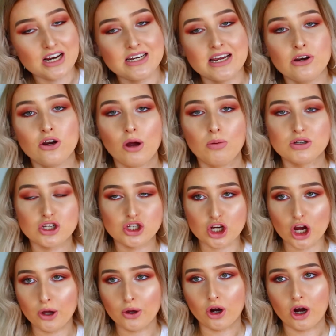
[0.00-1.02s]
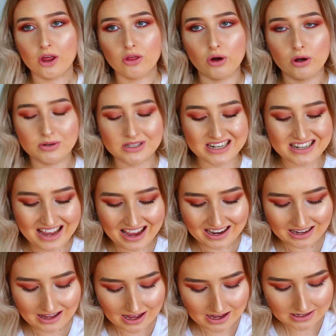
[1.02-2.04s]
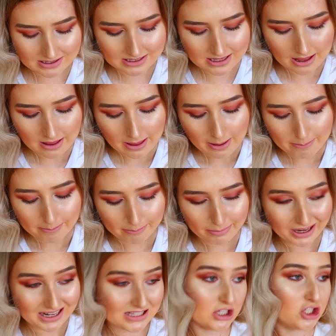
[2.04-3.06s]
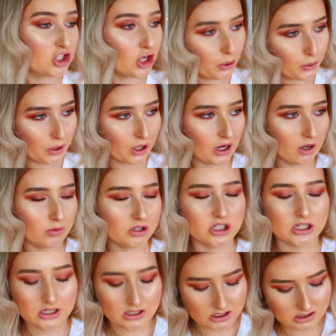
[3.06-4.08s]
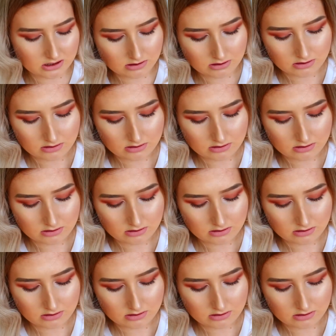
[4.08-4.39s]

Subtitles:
I didn't know was a choker, I thought it was a necklace, but it's a choker, which is